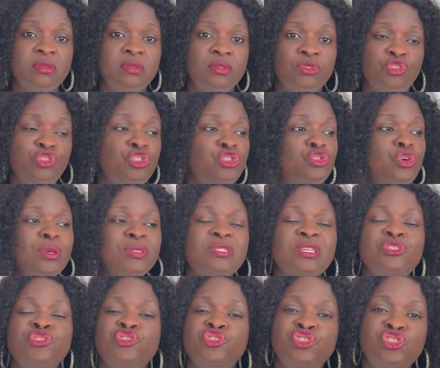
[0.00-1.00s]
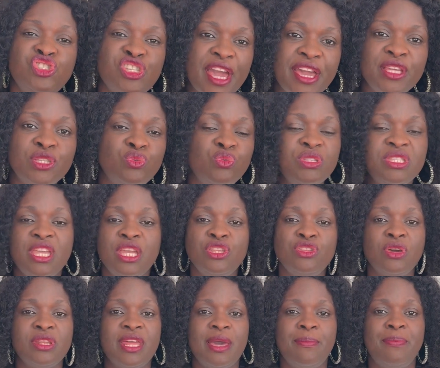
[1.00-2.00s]
She doesn't share it with any
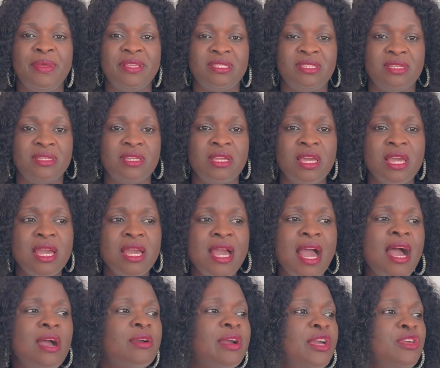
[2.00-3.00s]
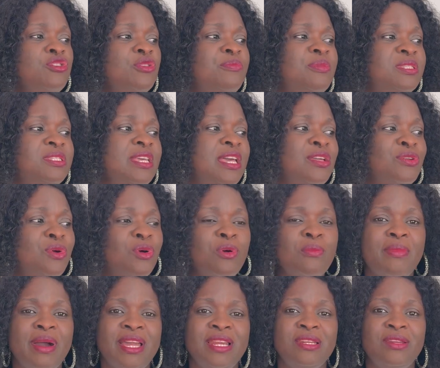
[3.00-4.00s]
other person. How can you be saying, oh,
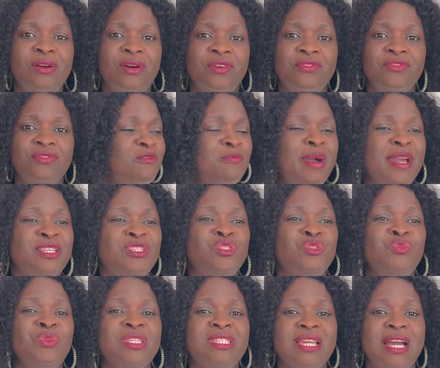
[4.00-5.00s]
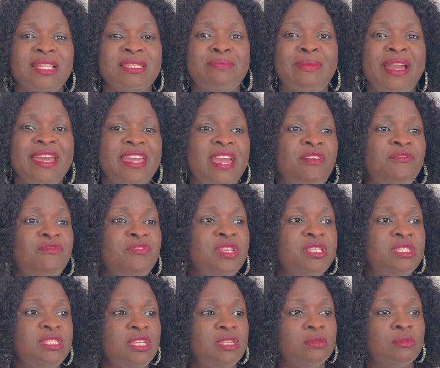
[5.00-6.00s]
my love, my sweetheart, my
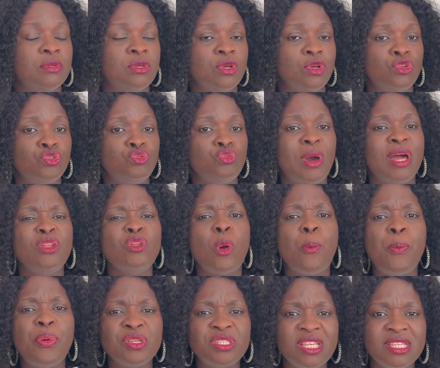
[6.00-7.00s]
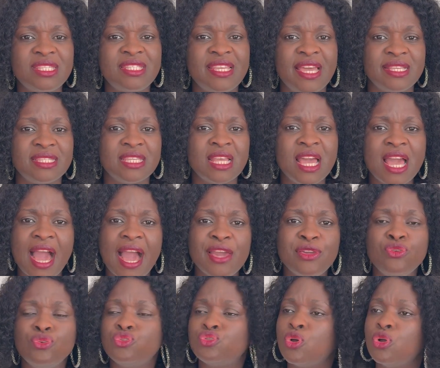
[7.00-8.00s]
everything, to an opposite sex, and
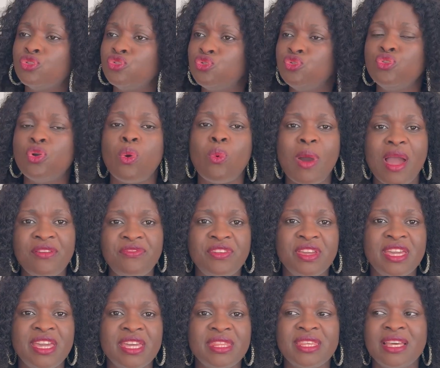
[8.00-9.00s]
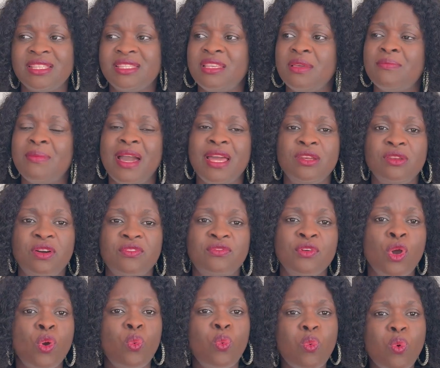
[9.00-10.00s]
you turn to your wife again and say, my love?
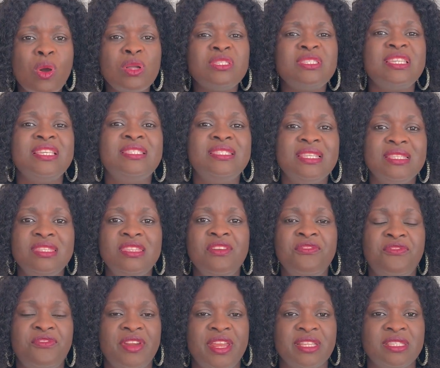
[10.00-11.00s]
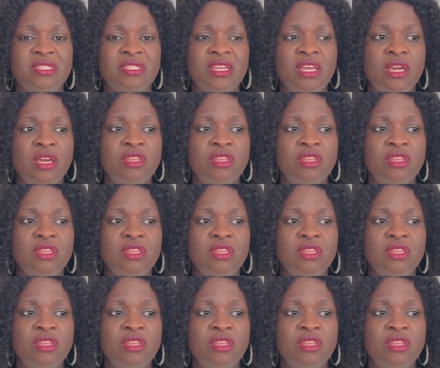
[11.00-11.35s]
What is the difference?